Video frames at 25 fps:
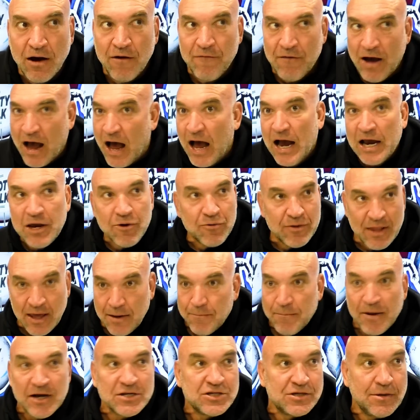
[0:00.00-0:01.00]
are arguing
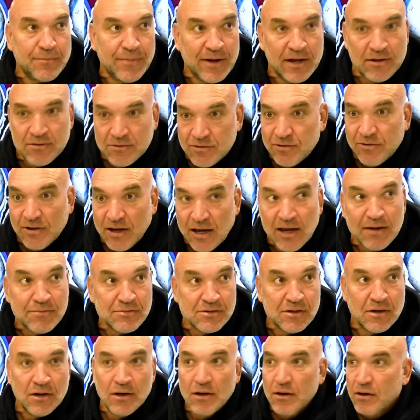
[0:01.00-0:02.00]
that much about 2
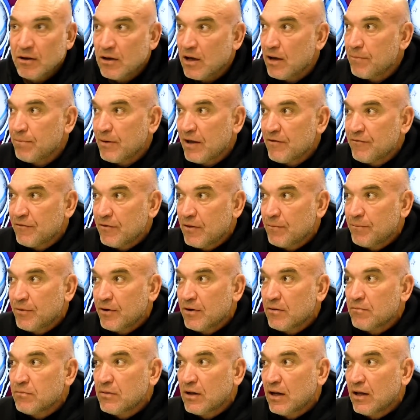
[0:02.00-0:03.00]
games, go play for the
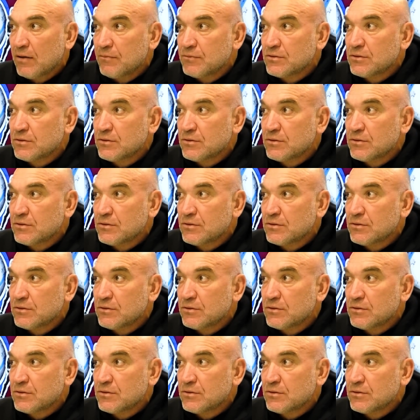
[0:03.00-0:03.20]
bottom clubs.